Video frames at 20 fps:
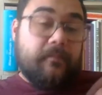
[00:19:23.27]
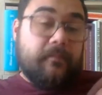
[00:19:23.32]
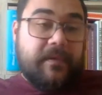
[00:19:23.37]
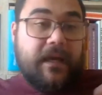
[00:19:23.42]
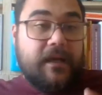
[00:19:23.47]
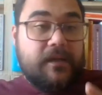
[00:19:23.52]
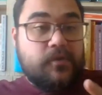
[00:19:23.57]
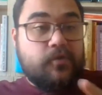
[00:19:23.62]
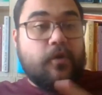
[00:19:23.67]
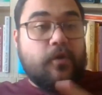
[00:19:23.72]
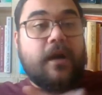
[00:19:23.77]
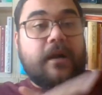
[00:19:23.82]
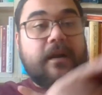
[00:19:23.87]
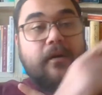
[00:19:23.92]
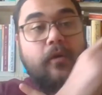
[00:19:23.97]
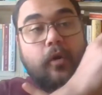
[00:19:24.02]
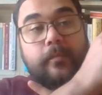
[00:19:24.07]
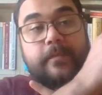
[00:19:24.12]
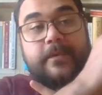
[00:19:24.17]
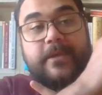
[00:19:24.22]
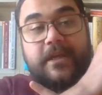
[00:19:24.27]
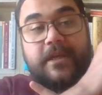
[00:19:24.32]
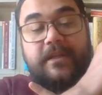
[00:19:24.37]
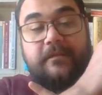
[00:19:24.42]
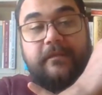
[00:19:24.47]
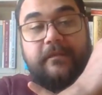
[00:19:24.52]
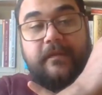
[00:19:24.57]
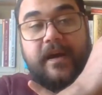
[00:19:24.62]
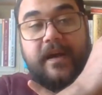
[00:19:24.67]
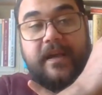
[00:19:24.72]
because you are
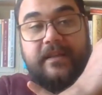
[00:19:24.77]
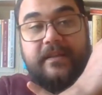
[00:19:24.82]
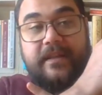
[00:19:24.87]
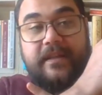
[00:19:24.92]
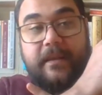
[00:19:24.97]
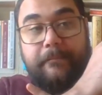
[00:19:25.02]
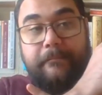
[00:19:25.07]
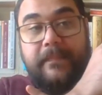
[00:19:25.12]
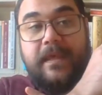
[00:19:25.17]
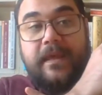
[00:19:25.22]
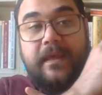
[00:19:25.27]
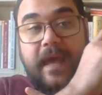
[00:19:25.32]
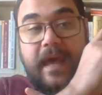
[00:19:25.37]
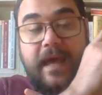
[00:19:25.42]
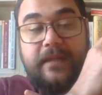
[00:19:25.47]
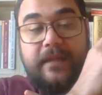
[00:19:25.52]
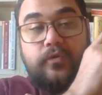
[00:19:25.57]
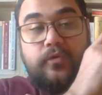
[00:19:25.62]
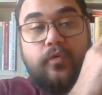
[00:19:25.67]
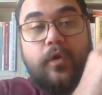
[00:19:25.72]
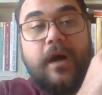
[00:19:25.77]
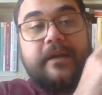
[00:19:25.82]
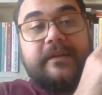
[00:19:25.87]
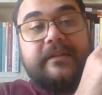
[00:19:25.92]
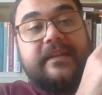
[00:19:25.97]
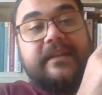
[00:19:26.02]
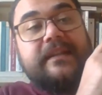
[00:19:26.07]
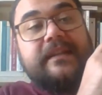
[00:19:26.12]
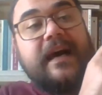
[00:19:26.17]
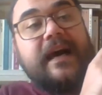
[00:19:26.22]
objectifying them and you
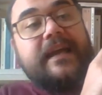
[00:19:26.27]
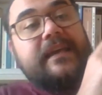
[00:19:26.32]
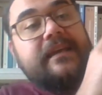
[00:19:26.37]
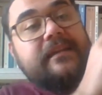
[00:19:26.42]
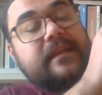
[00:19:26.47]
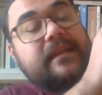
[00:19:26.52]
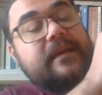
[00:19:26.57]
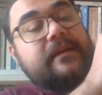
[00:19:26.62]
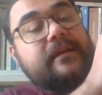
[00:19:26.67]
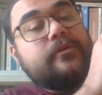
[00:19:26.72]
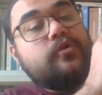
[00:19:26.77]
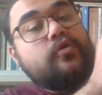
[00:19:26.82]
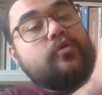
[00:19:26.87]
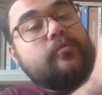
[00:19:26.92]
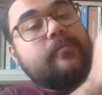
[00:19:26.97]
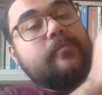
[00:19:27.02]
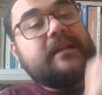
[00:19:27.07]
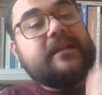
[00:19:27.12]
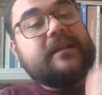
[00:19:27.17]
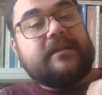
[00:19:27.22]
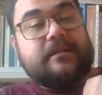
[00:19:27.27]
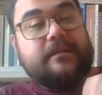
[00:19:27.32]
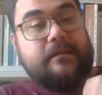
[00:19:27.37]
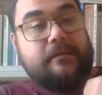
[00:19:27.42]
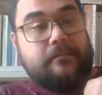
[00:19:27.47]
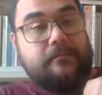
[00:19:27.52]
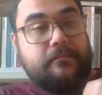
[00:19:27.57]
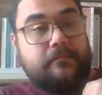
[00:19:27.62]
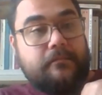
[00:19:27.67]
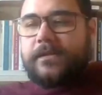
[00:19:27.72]
are denying their humanity.